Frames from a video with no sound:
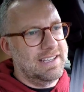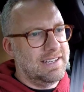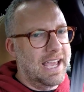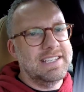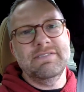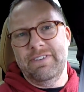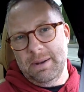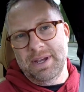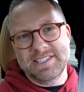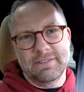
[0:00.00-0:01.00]
I did find
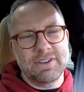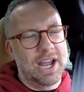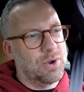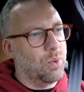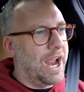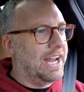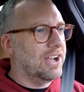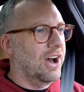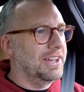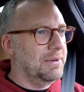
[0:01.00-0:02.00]
myself kind of waiting
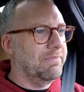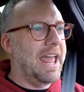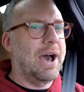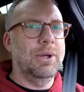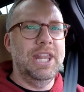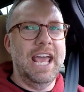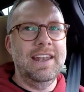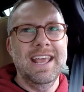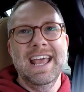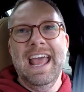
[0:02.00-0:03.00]
on them now and then.
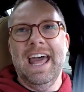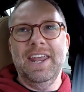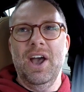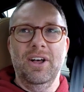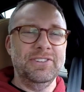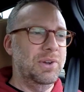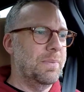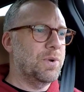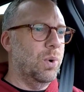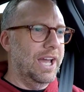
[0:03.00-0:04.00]
And I also
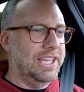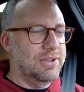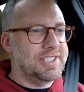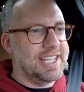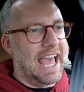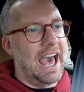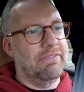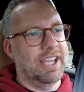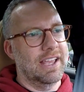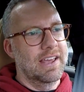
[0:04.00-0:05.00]
am quite used to
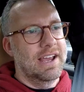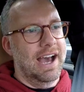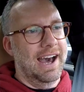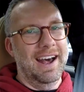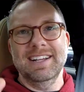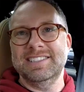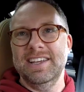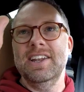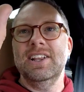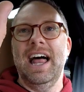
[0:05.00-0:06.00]
having a
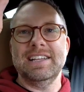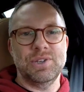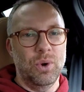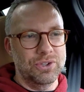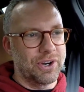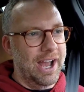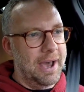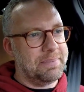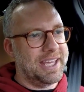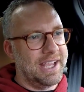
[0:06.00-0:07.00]
sunglass holder
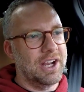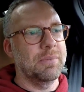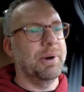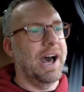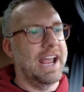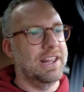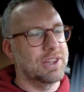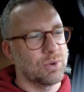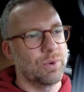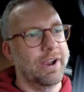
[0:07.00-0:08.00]
up here by
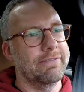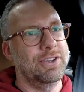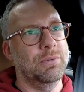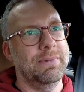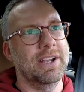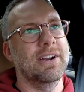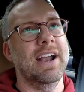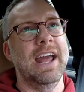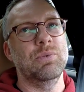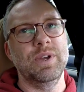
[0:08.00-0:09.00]
the rear view mirror,
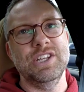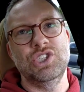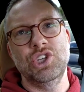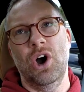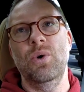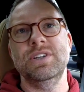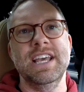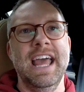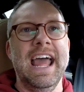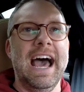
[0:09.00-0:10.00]
and we don't
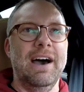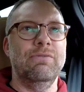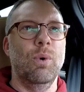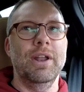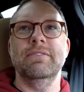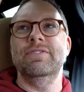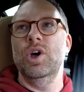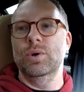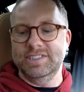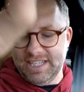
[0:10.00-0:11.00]
have one of
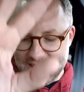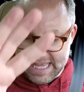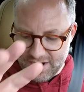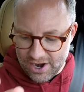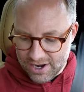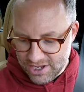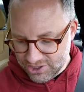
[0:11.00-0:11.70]
those here.